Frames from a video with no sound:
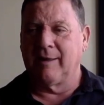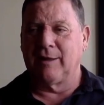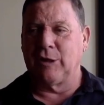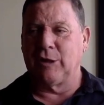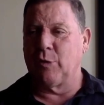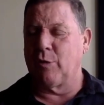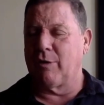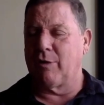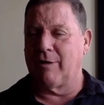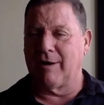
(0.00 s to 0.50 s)

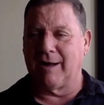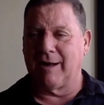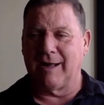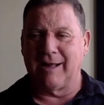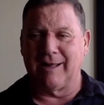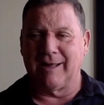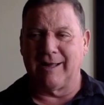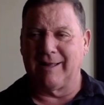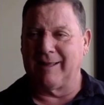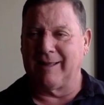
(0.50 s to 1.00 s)
Your
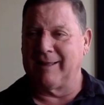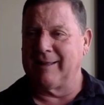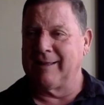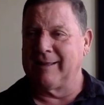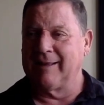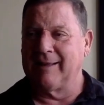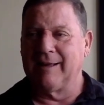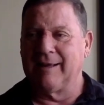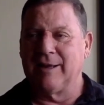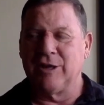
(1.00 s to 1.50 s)
uh,
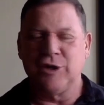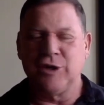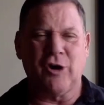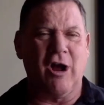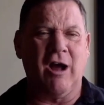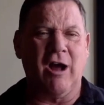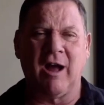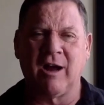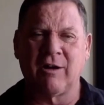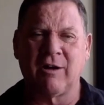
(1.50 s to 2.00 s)
you're
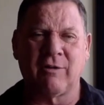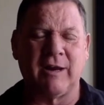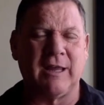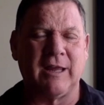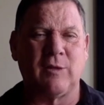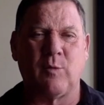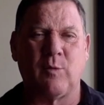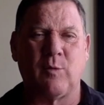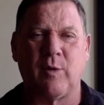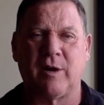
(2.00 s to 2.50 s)

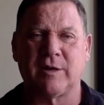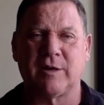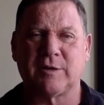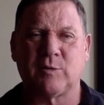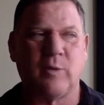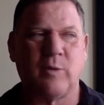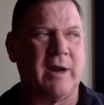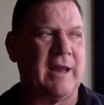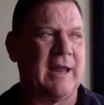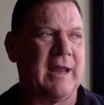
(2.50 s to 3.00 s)
hungry in the
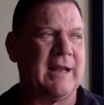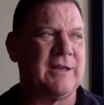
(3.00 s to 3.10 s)
weirdest way